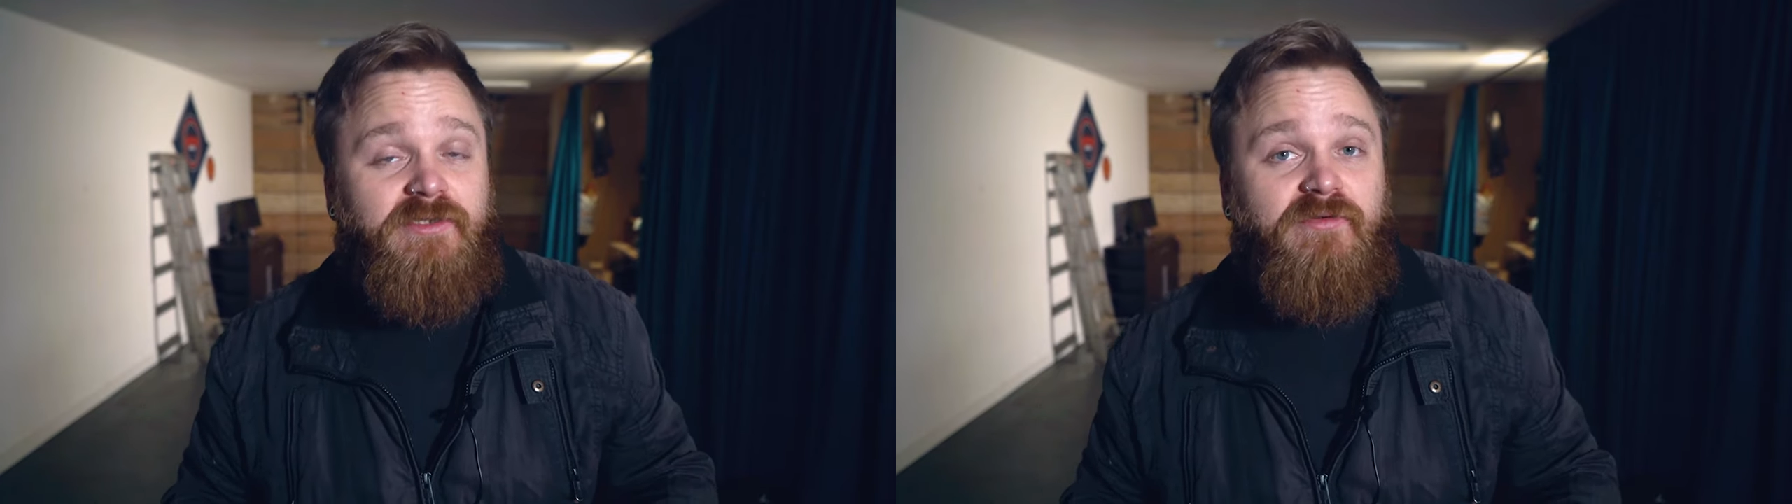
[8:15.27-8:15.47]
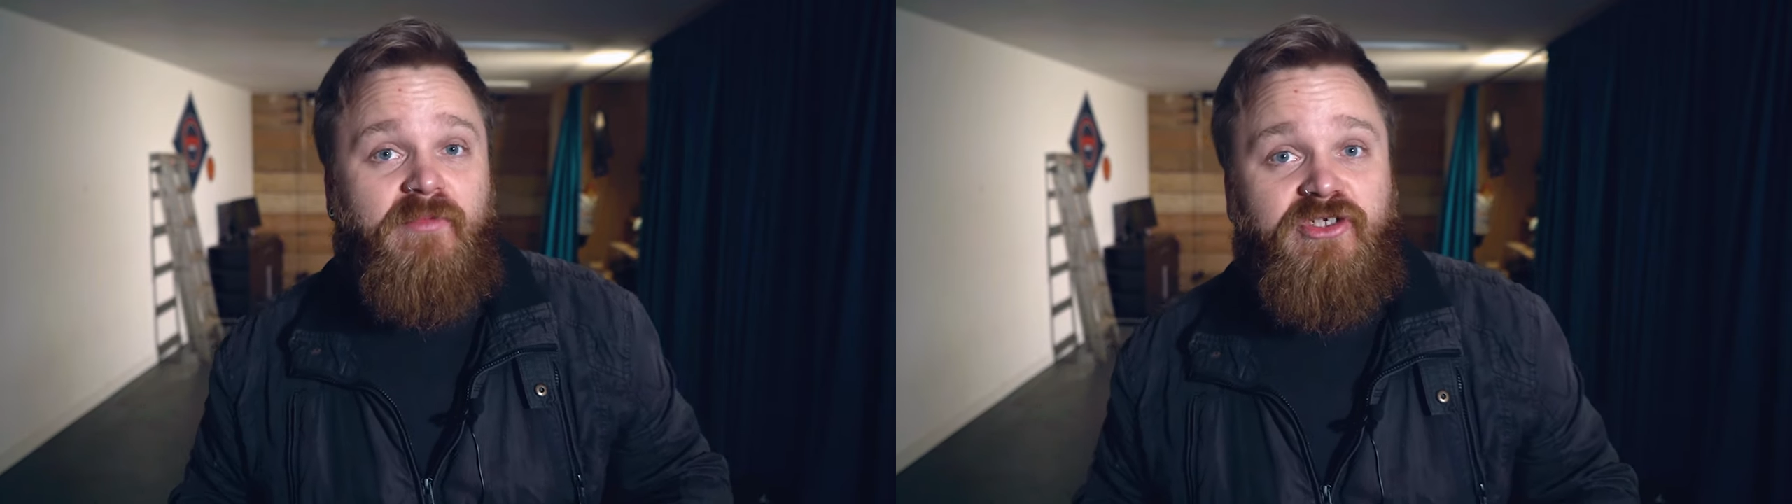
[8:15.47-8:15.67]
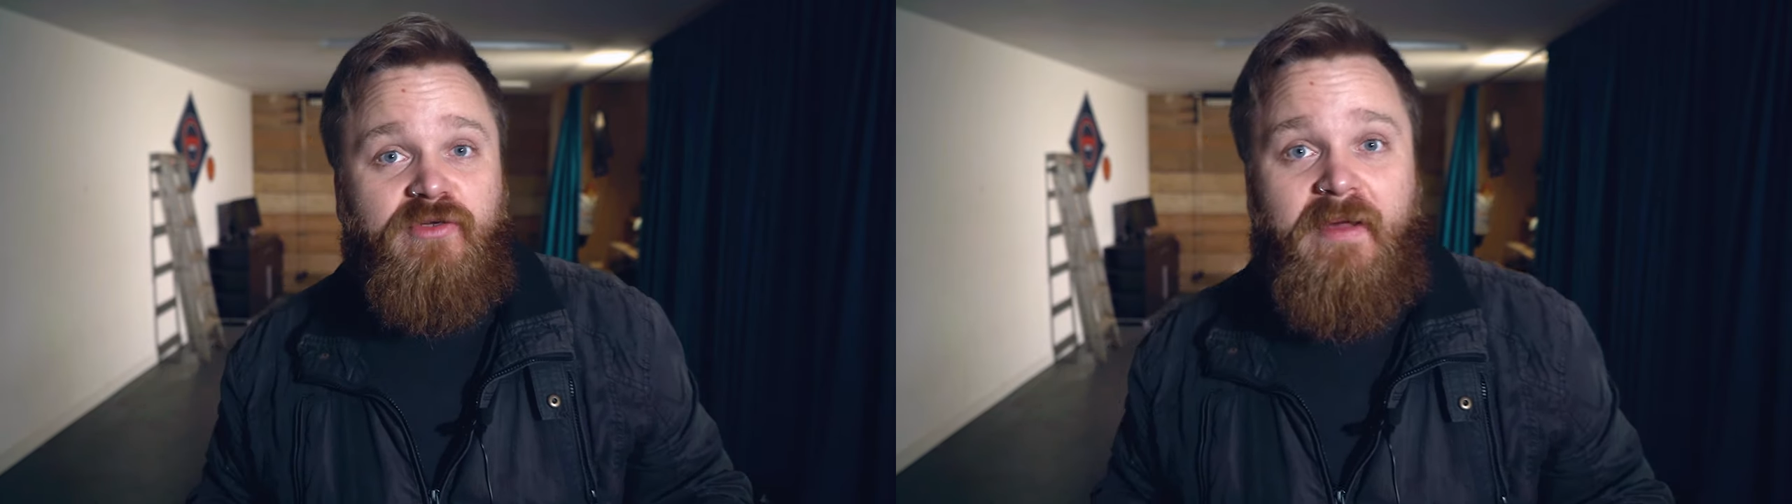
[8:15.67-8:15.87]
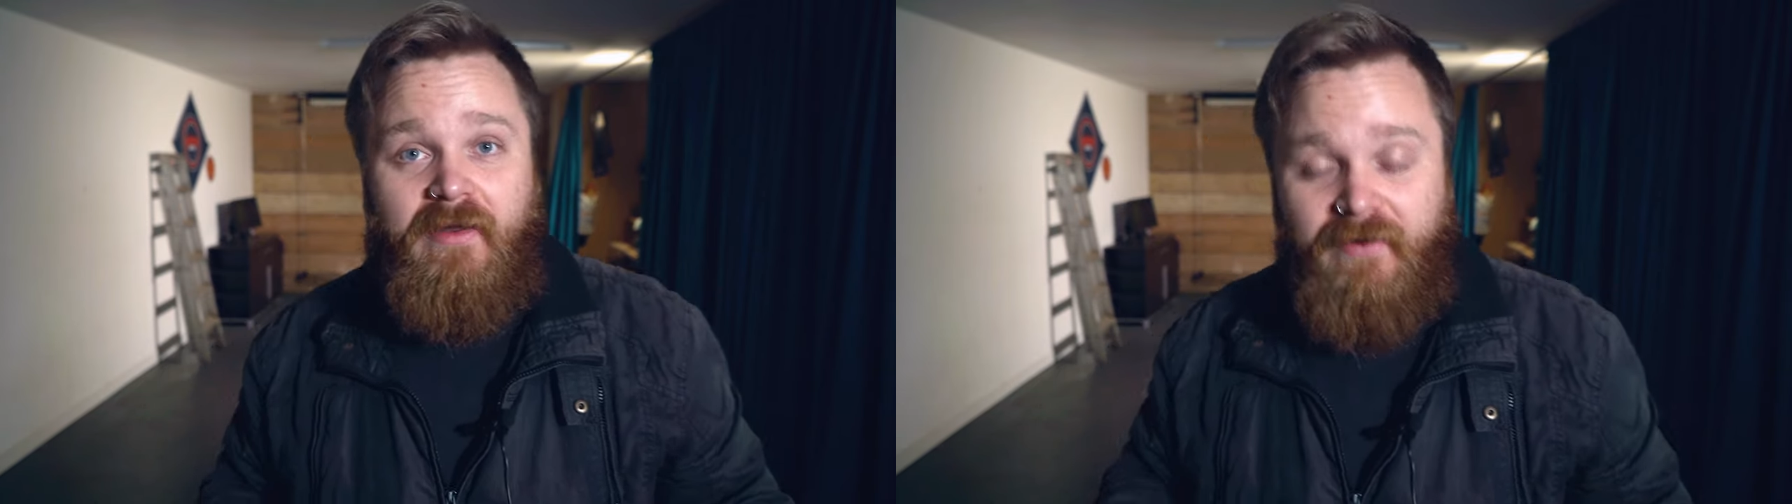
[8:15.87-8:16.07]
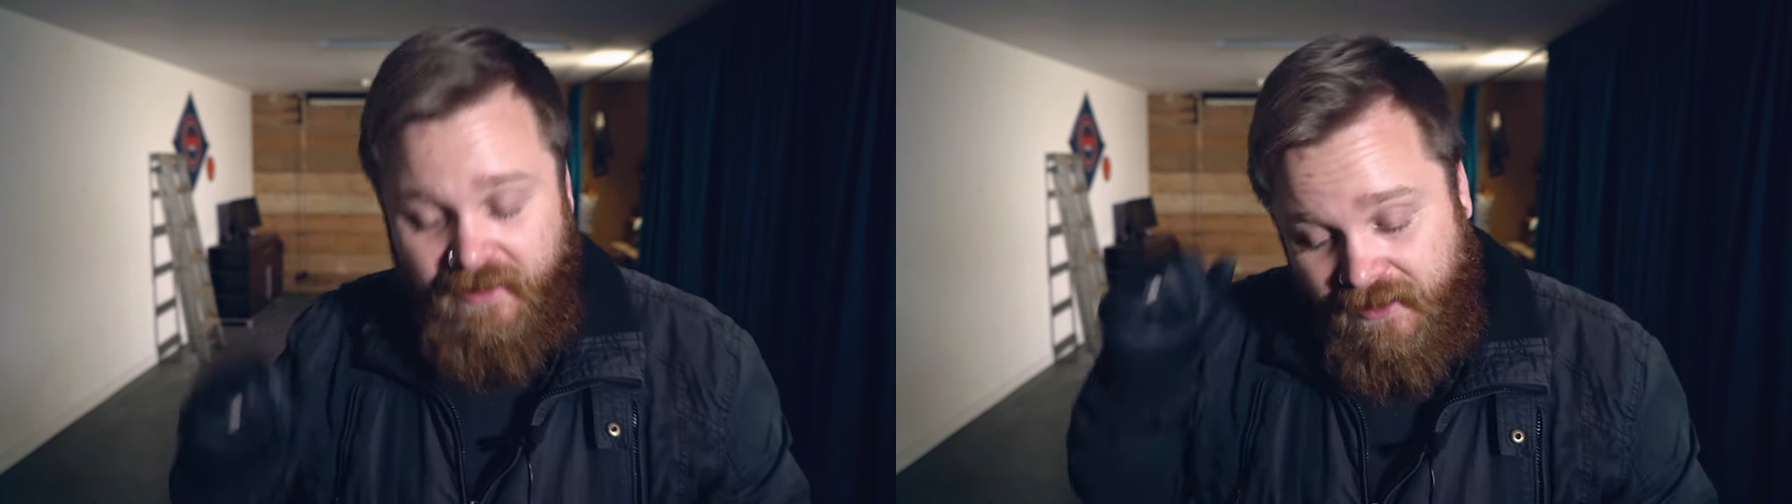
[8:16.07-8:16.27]
too much
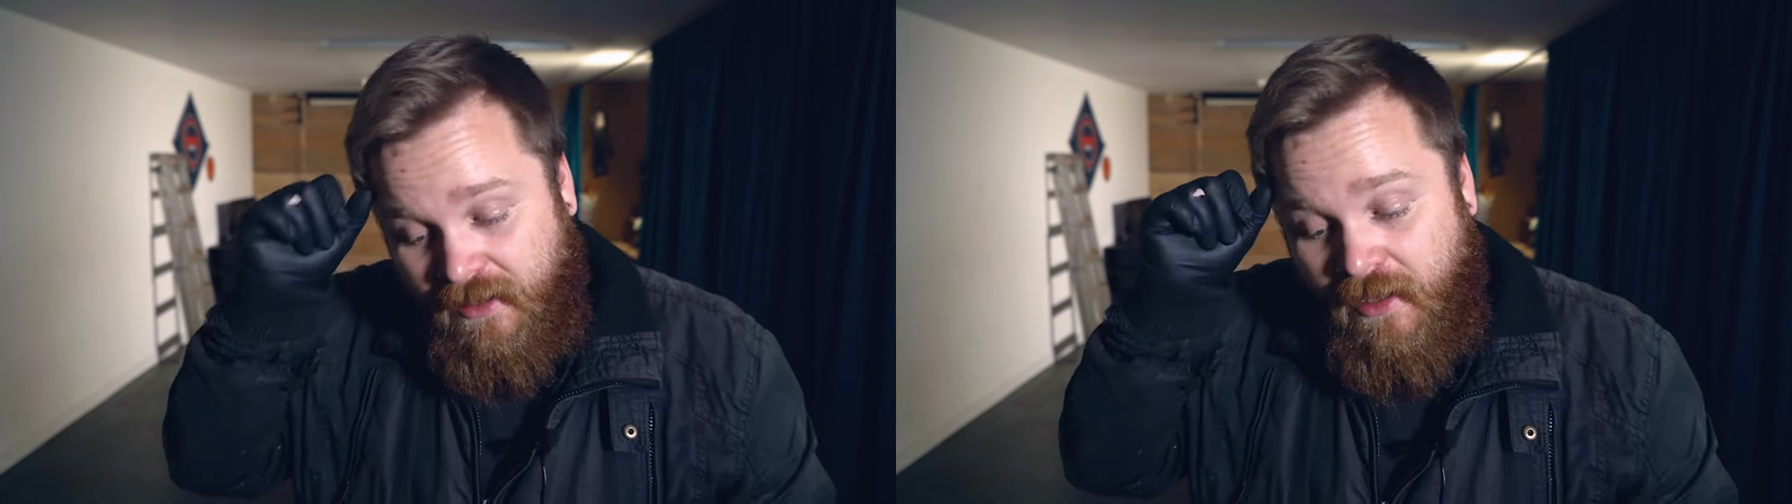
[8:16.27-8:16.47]
about it,